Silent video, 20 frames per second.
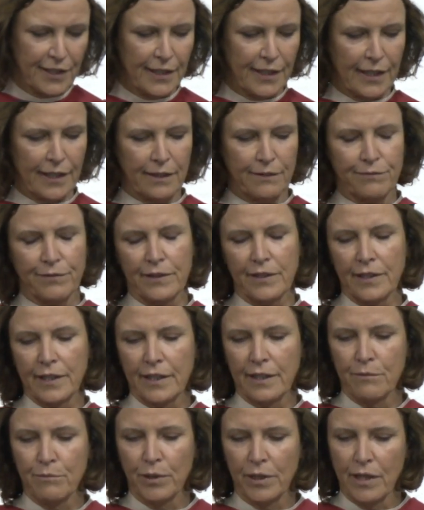and a
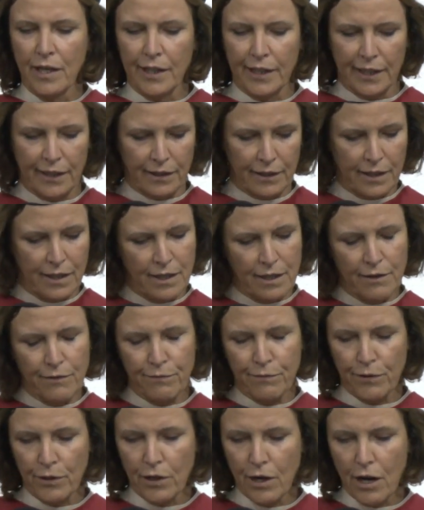feeling of belonging
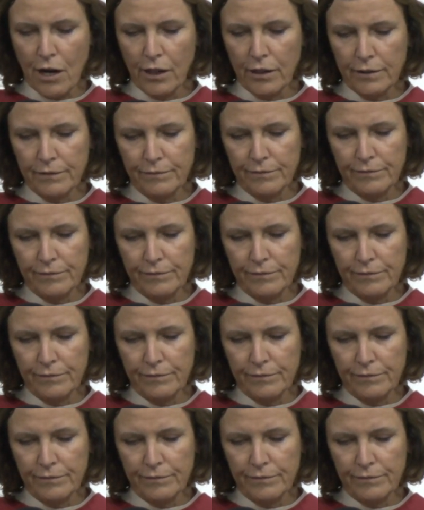for all.